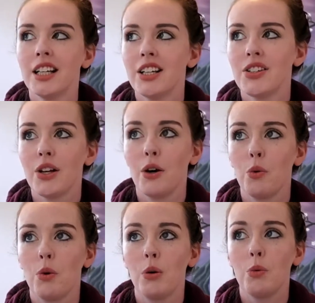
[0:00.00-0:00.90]
So
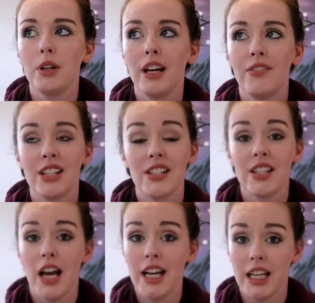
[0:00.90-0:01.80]
what we have
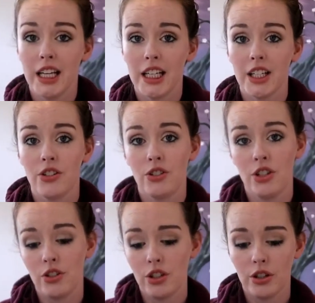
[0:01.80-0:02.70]
decided is
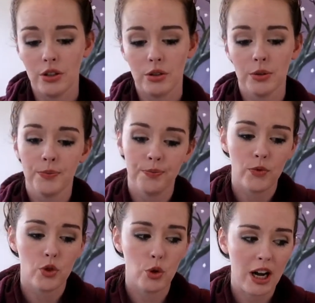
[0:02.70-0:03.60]
to do
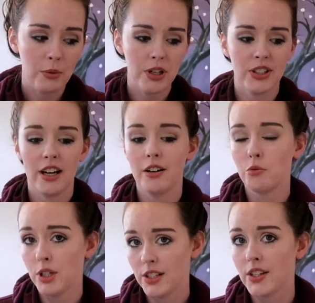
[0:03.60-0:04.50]
drywall down
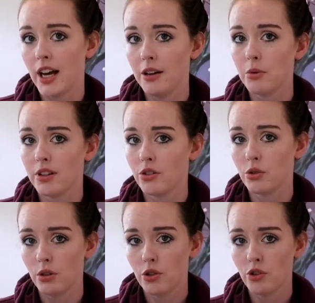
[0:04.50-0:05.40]
one side where the
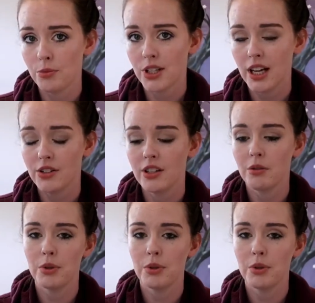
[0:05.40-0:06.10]
storage room side is going